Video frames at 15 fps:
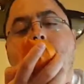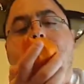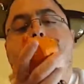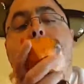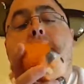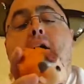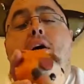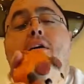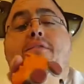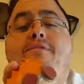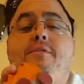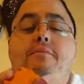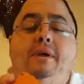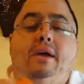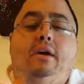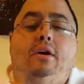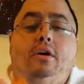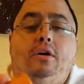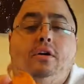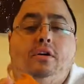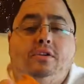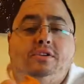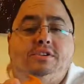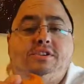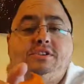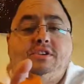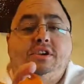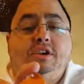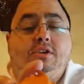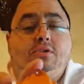Now, if you met her on the
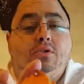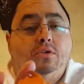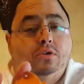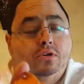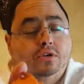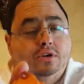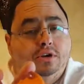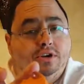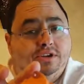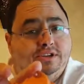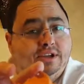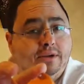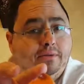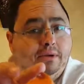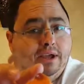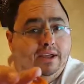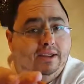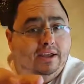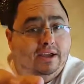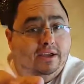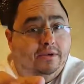street corner or something like that,